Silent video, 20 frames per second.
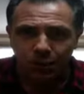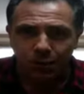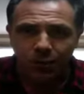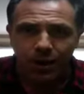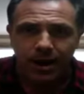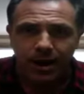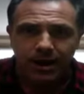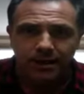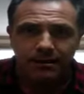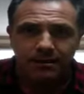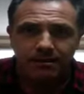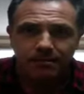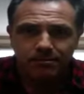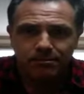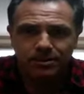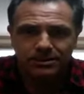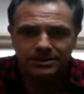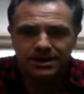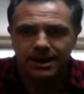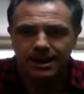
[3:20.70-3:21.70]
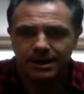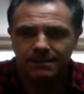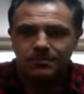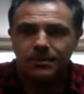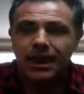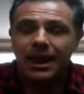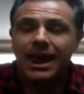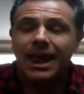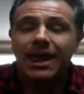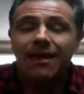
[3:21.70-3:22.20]
when presenting.
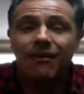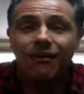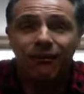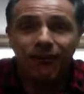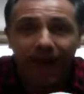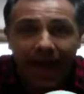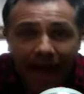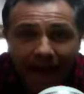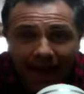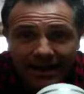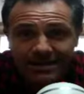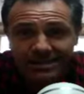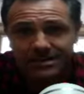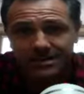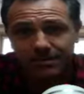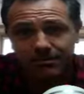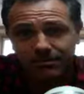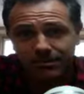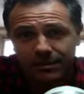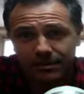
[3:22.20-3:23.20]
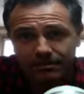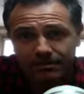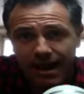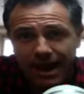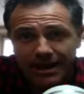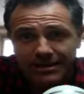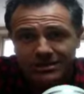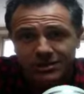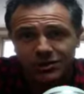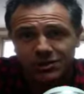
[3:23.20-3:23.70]
And that's the, the
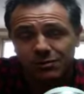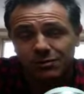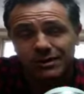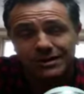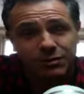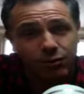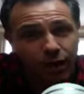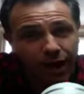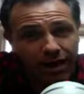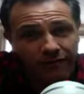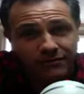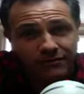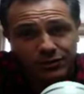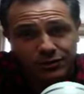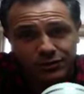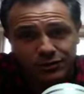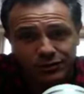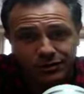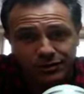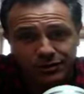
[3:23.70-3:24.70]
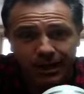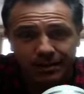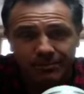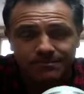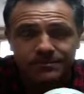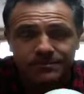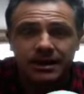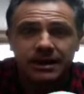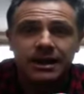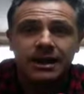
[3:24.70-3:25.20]
message that I want to drive to you today.
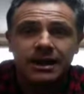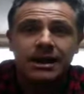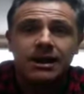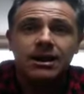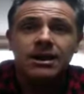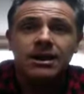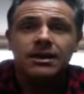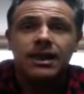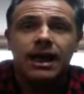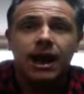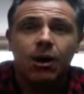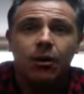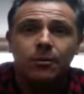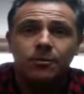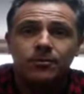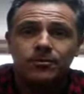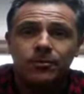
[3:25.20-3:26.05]
Now,